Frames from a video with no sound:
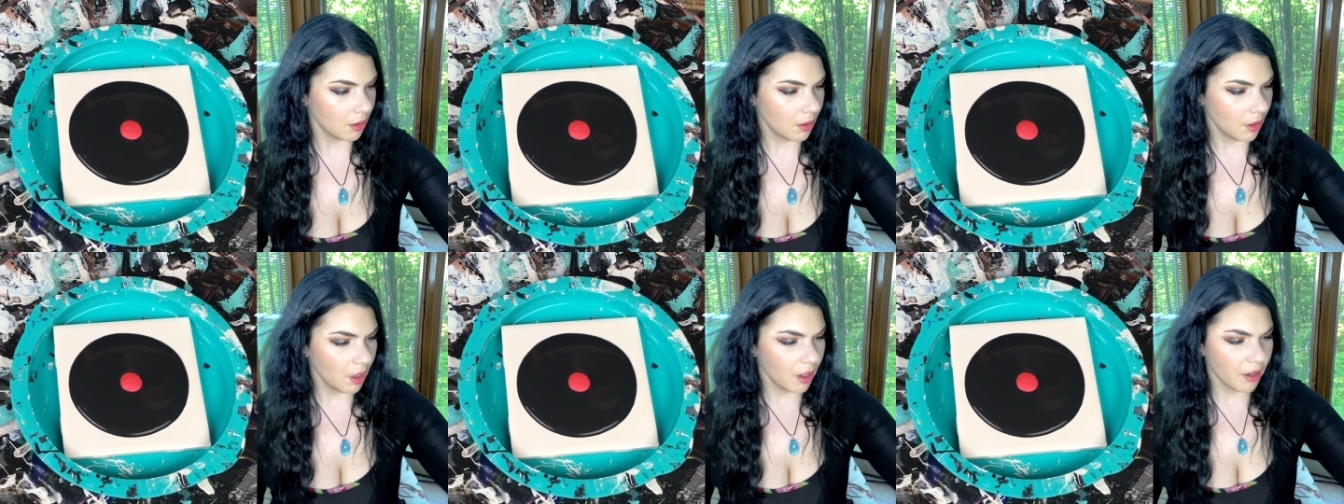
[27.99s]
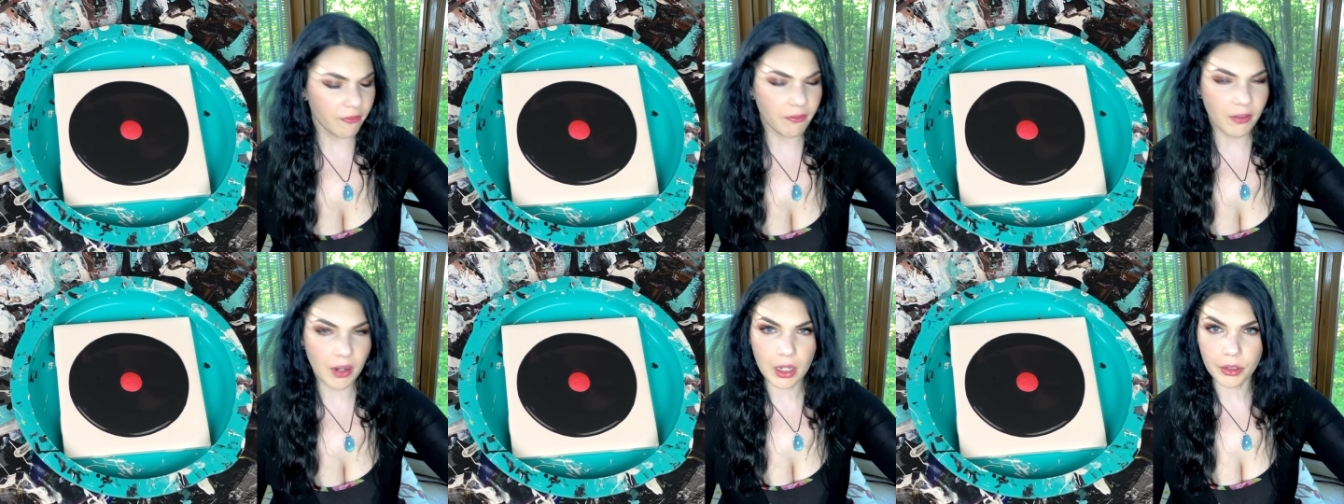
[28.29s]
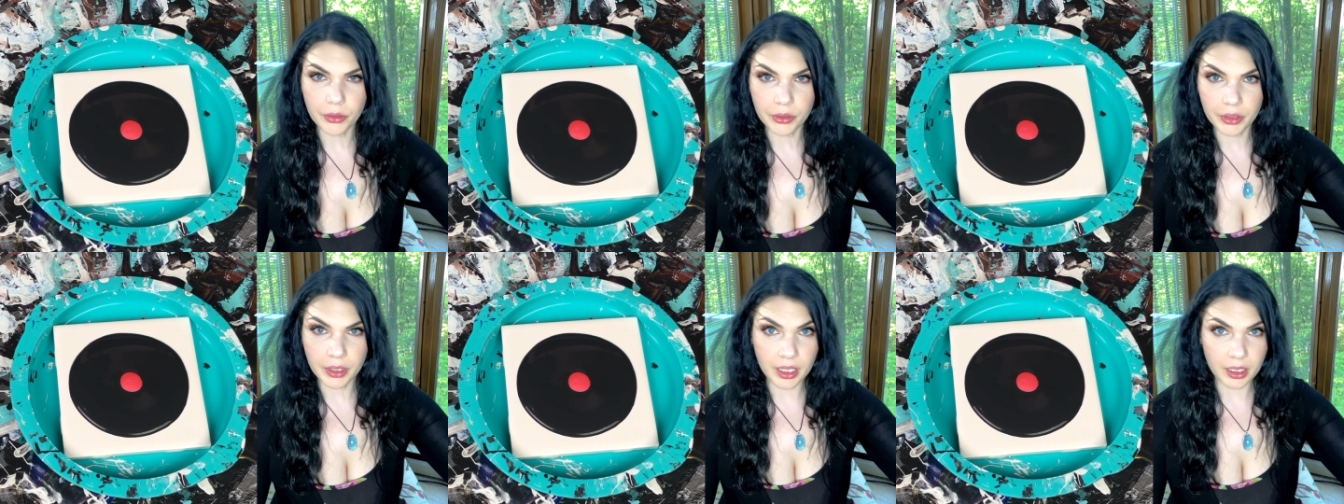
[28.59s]

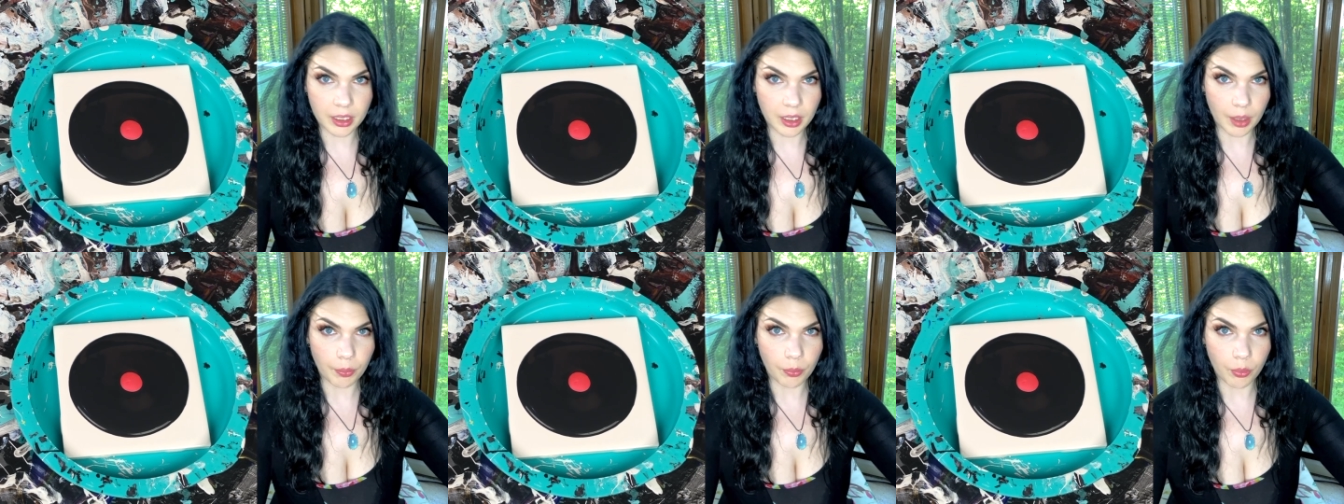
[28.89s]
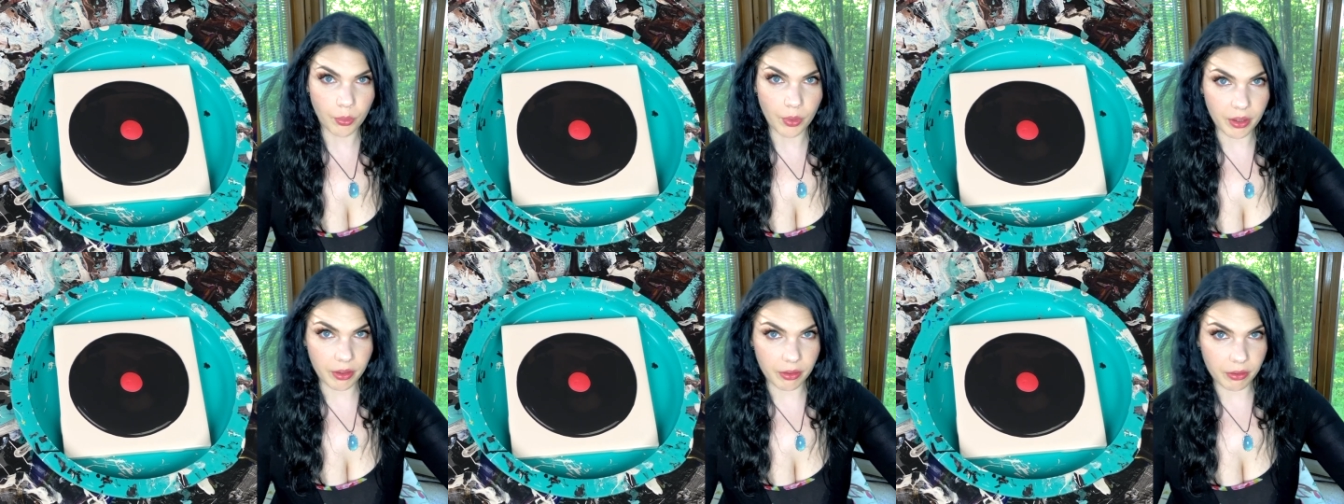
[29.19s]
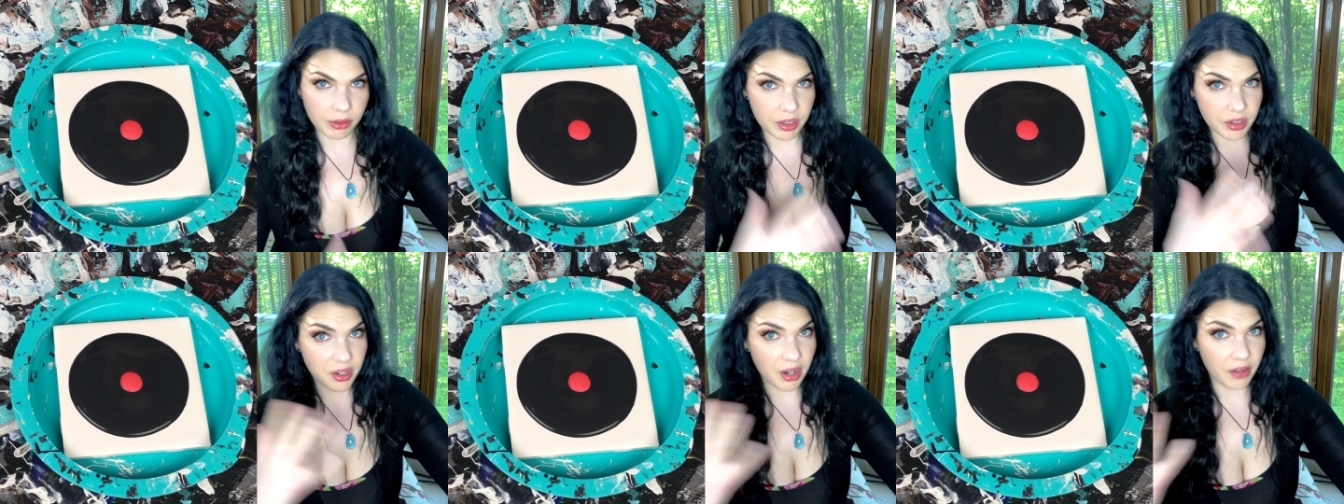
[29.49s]
Following that up with
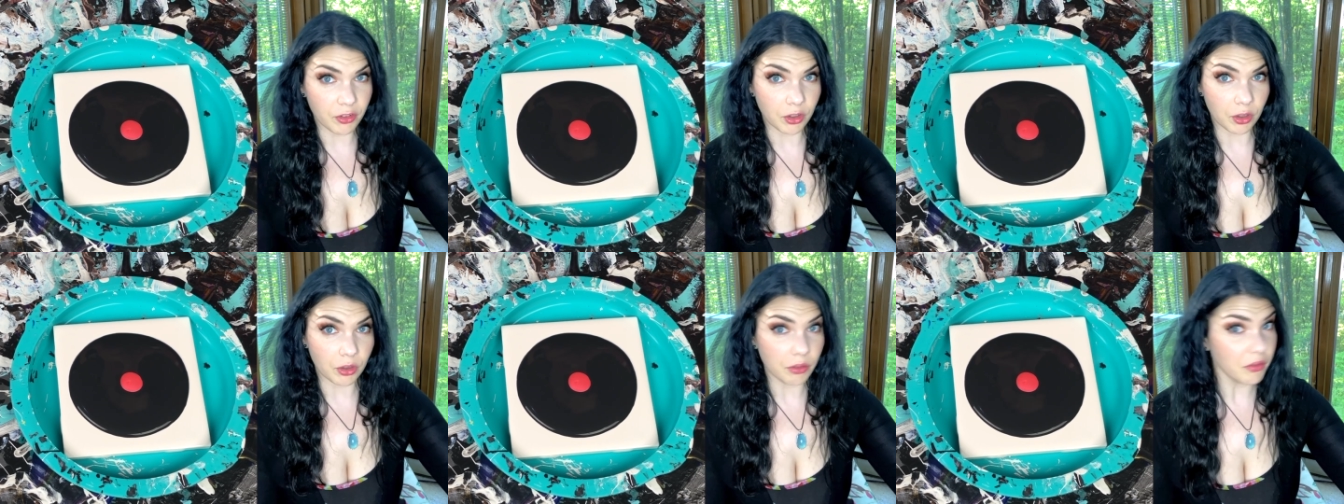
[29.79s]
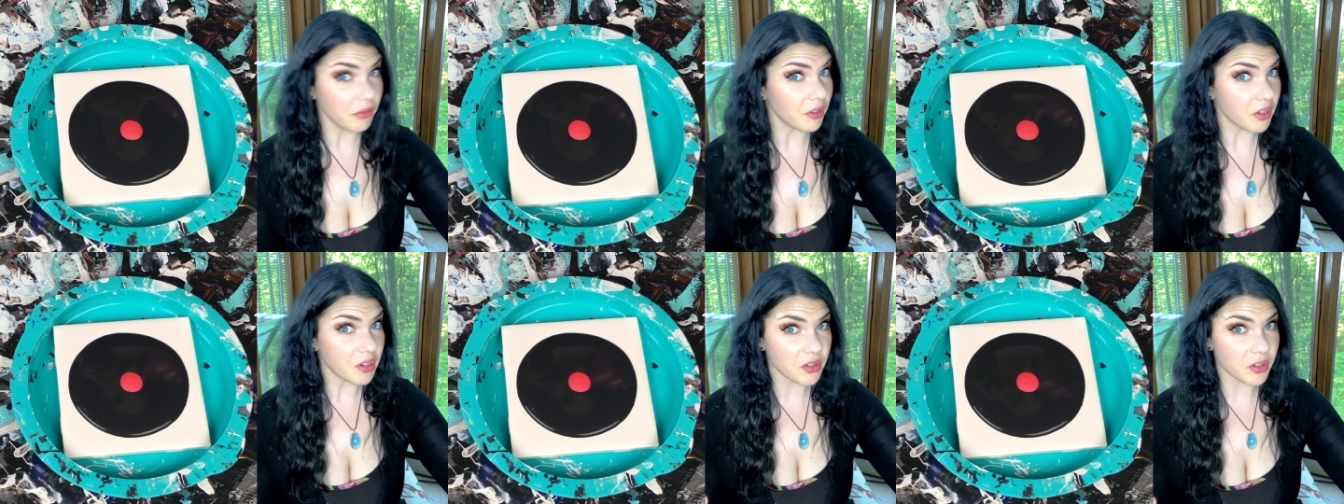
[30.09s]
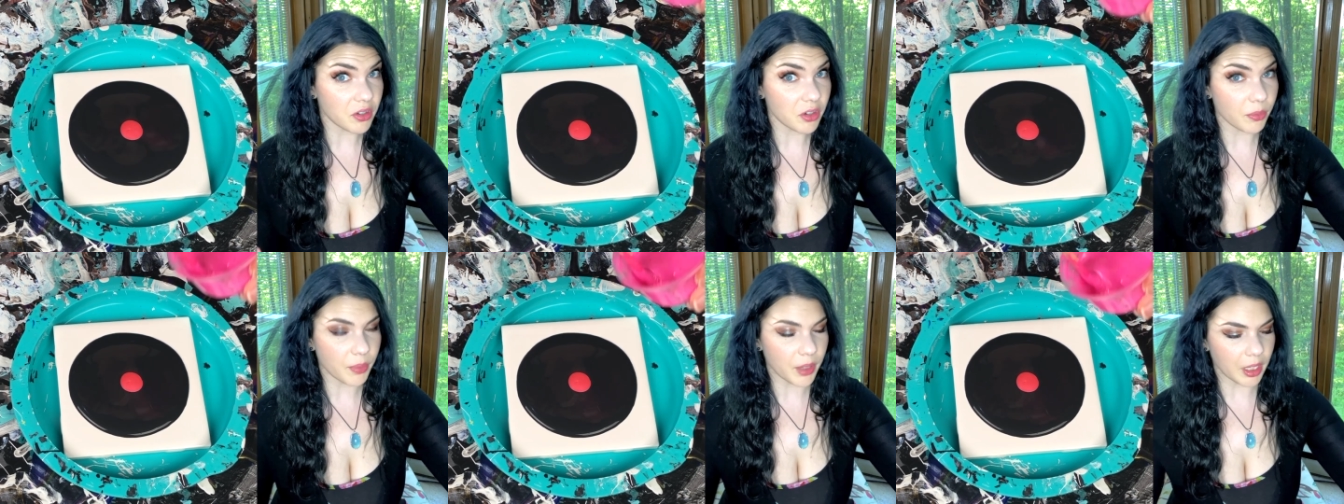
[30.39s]
several this
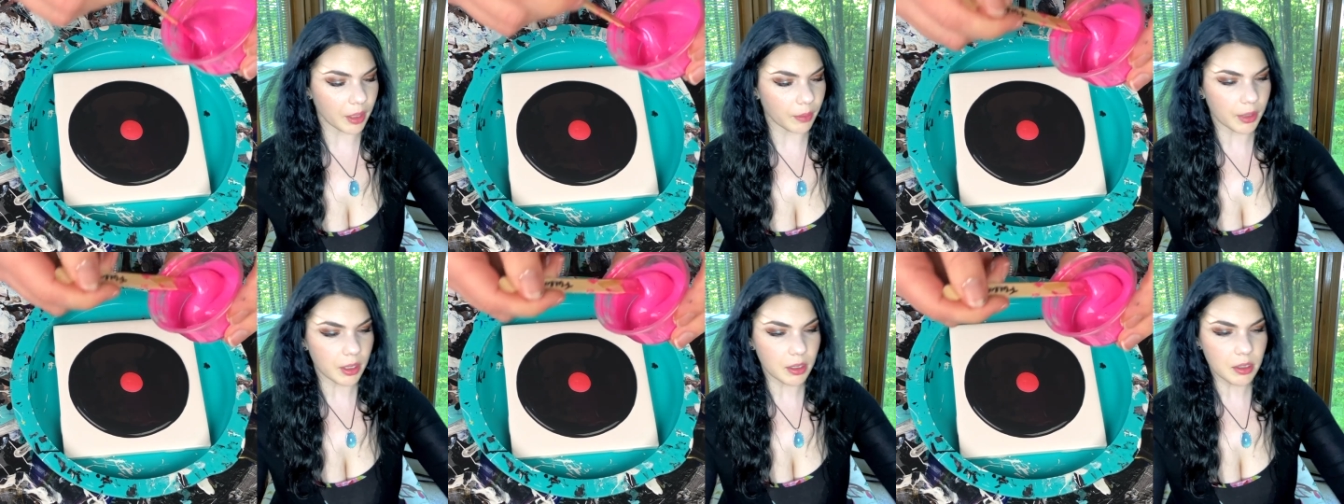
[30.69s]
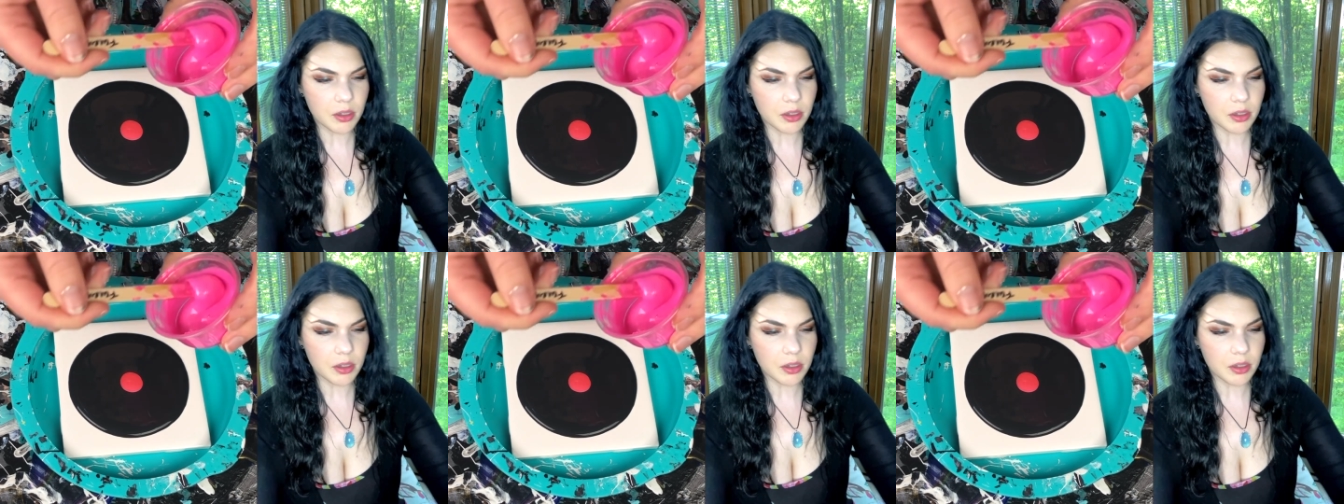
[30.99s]
little pigments,